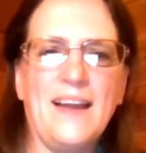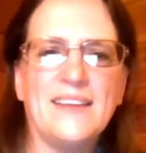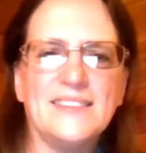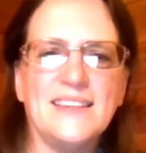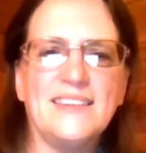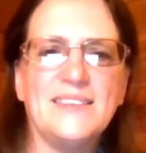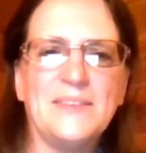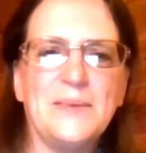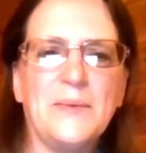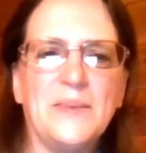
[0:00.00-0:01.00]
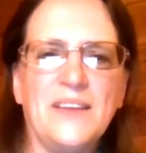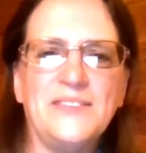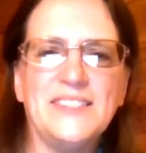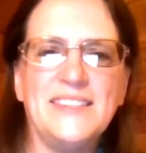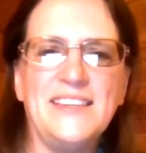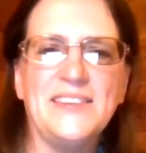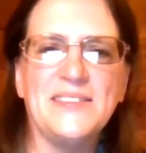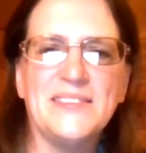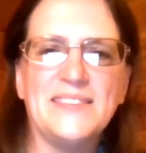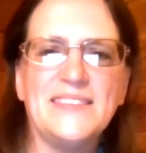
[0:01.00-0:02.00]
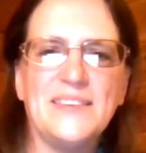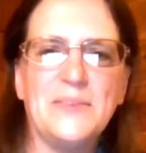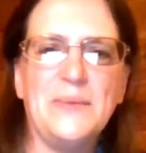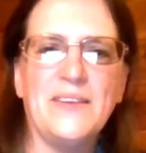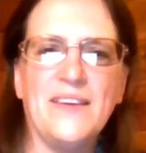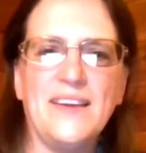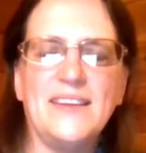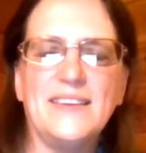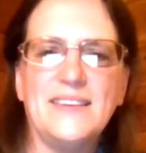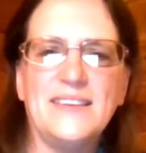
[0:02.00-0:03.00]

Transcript: Excellent. So, we would love to see you. That would be great.